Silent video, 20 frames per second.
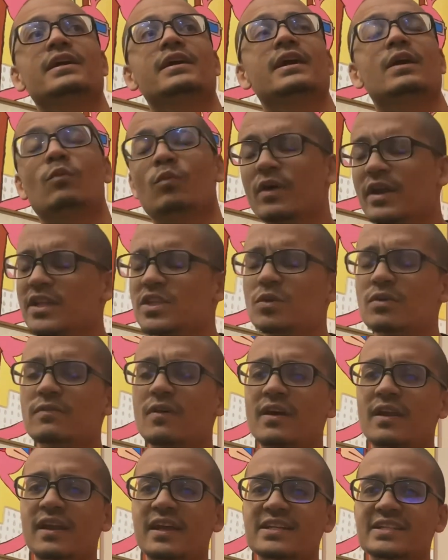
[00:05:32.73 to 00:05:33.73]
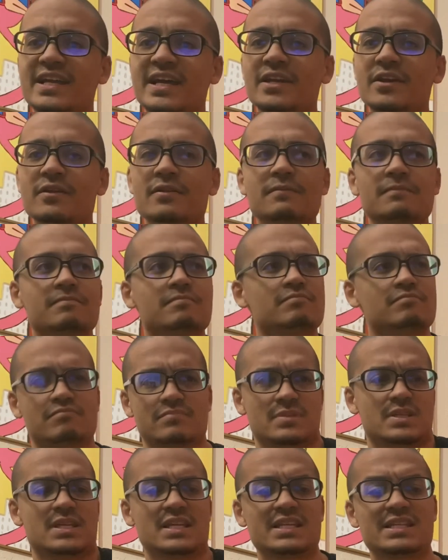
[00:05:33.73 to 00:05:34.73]
And what did he do with Vaughn Alexander?
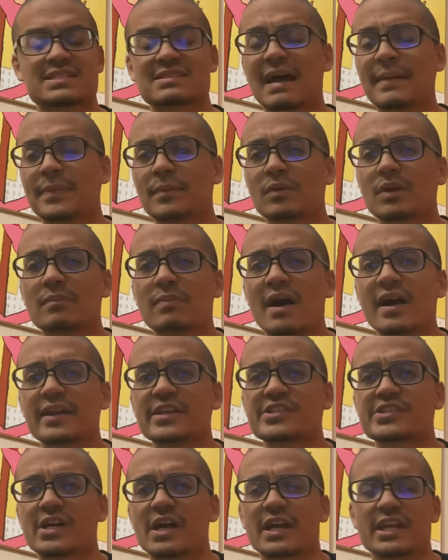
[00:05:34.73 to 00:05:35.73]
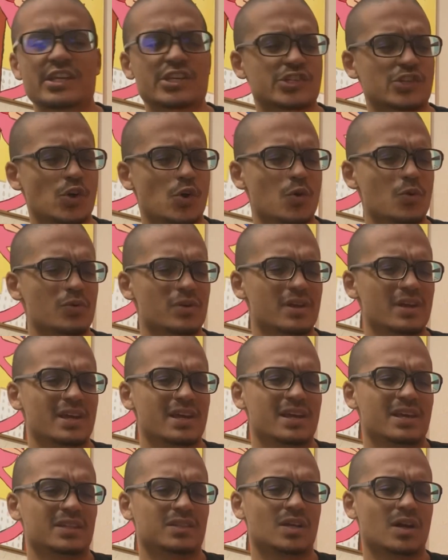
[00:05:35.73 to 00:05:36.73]
He stopped him with a body shot. He showed
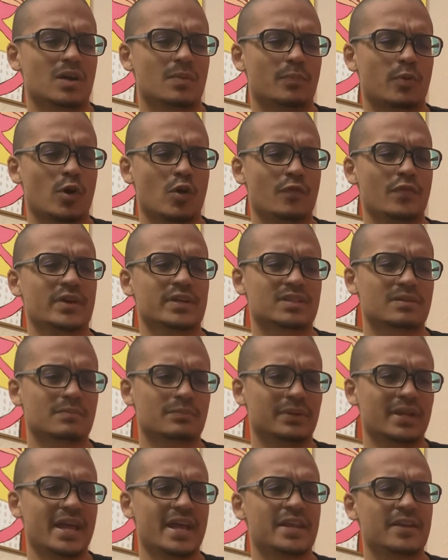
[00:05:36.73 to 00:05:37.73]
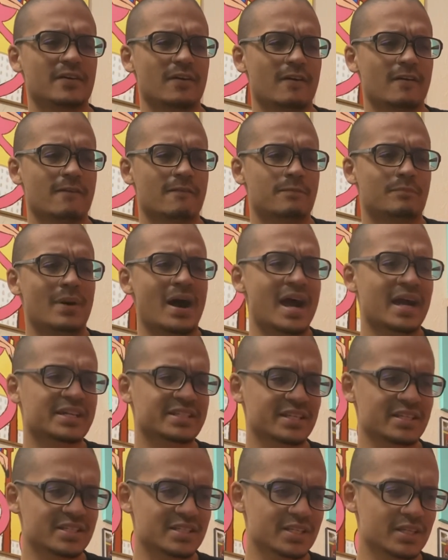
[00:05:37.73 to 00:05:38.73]
the perfect blend of
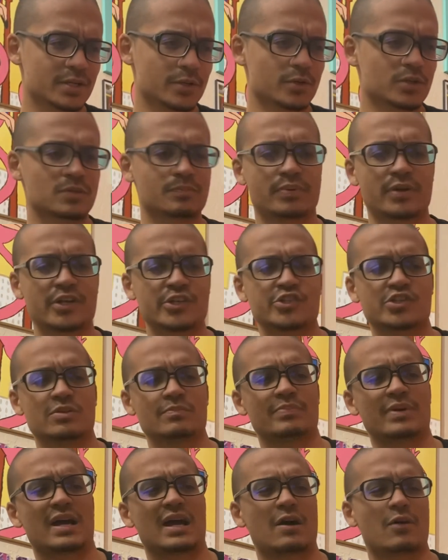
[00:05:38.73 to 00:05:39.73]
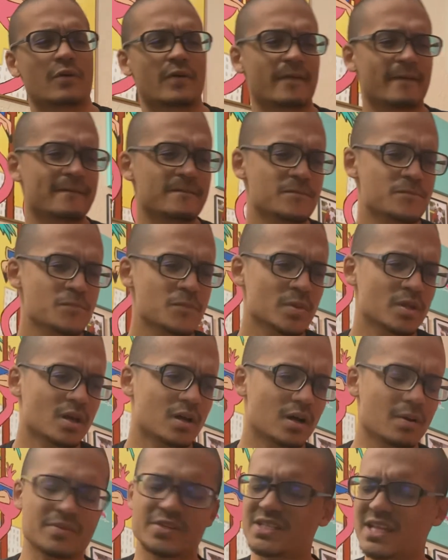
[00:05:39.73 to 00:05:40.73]
boxing skills, punching power,
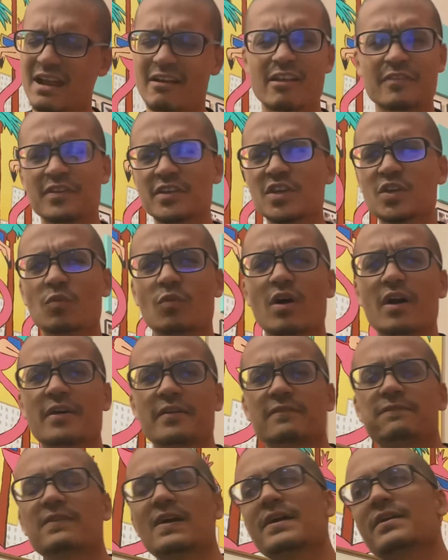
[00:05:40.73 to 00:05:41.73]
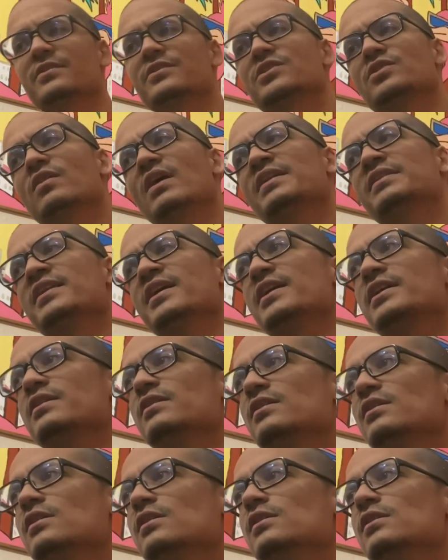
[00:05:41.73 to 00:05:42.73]
just everything you'd want in a fighter. So I
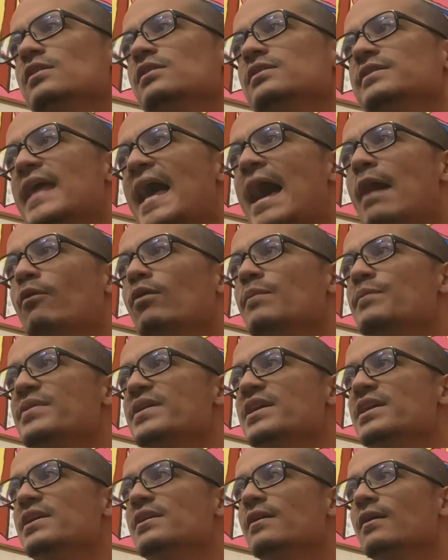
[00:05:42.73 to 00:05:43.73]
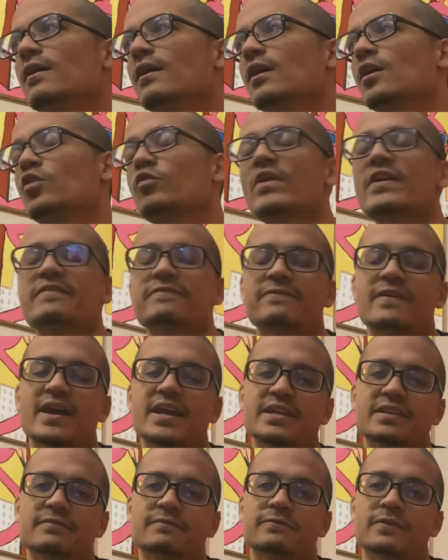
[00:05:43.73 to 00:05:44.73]
think that would be a great
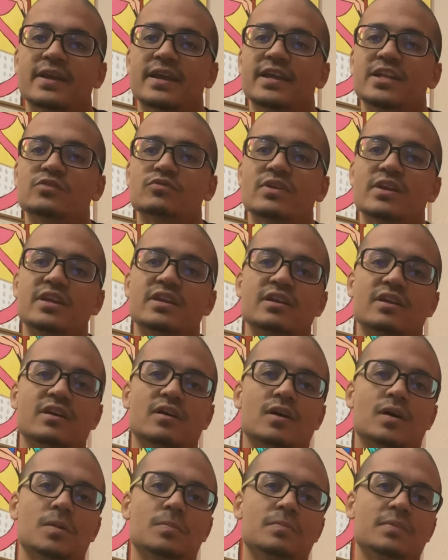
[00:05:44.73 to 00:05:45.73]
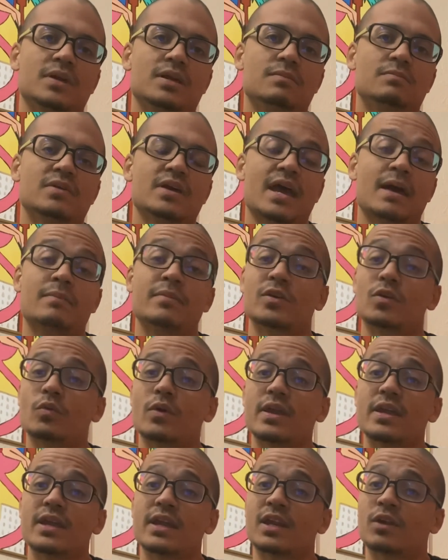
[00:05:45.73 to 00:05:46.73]
fight for Andre um, in, at
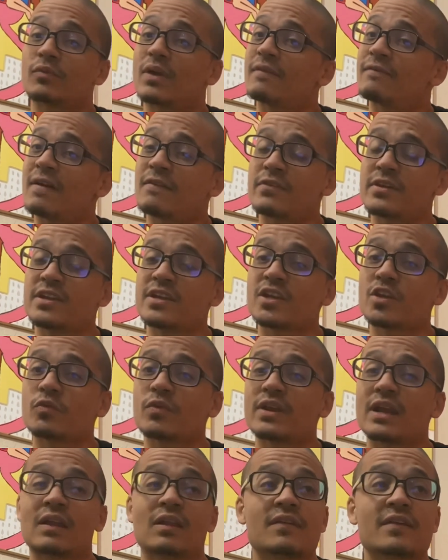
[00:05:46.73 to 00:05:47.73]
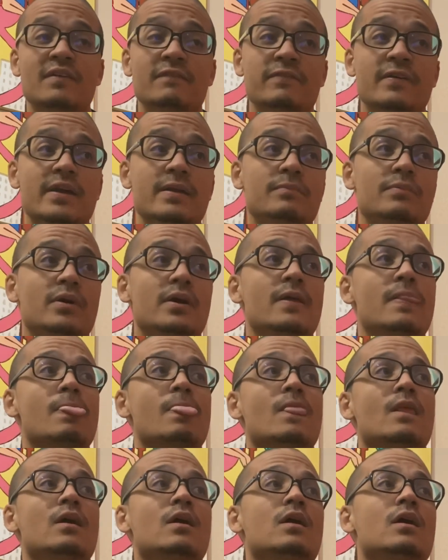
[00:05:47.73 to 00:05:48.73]
middleweight and a great fight for Ian Green. I love that fight, but
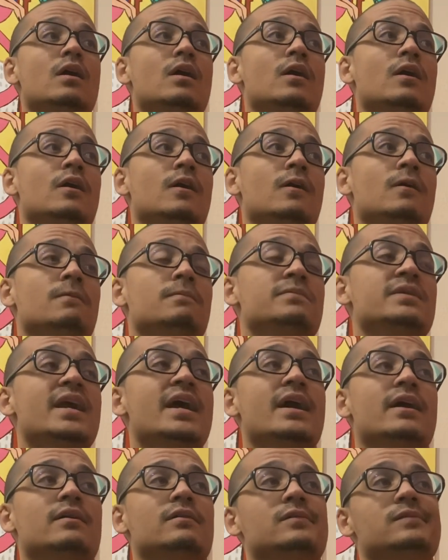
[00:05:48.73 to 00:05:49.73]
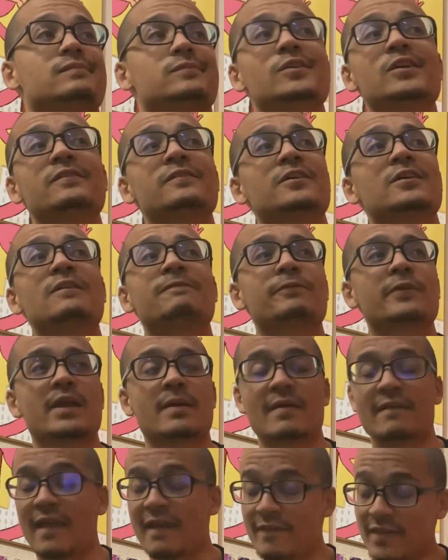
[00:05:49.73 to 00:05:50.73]
um, yeah, good good for
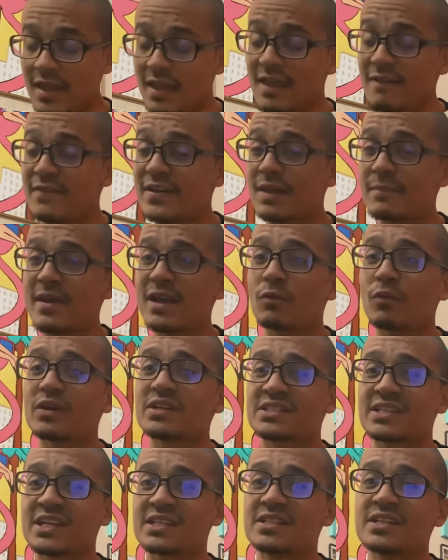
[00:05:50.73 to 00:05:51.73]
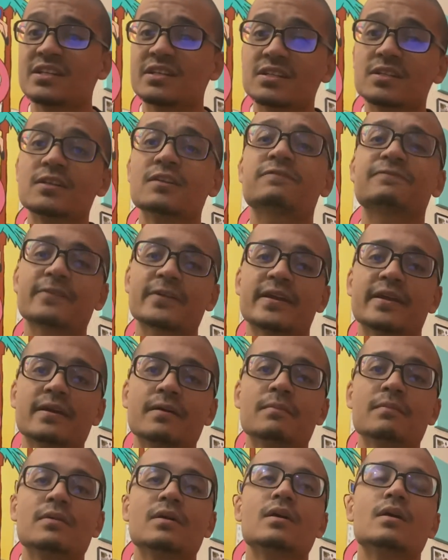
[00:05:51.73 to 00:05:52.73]
him. If he, if he, can make 160, good for
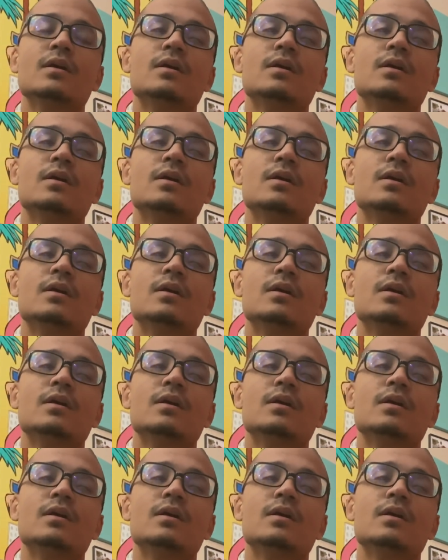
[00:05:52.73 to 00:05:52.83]
him.